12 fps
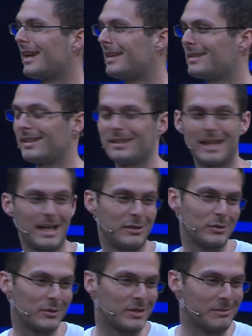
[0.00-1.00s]
I
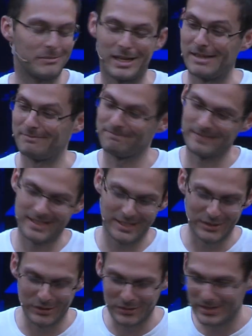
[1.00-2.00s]
told them, hey,
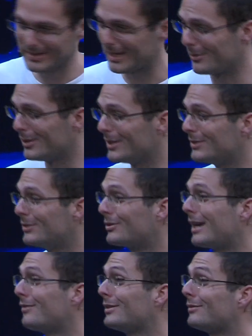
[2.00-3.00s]
you know what? I'm going to
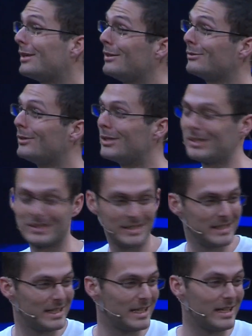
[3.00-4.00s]
travel around the world.
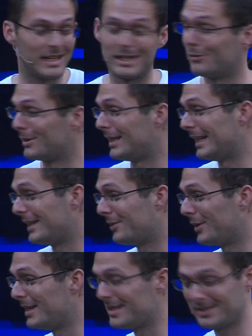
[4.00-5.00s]
And they were like
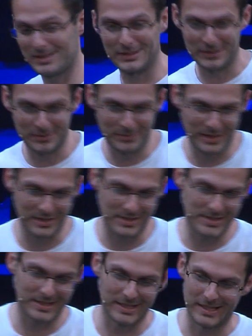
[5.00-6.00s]
crazy, you know,
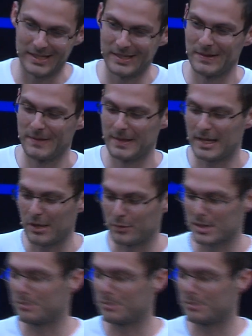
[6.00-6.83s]
because I was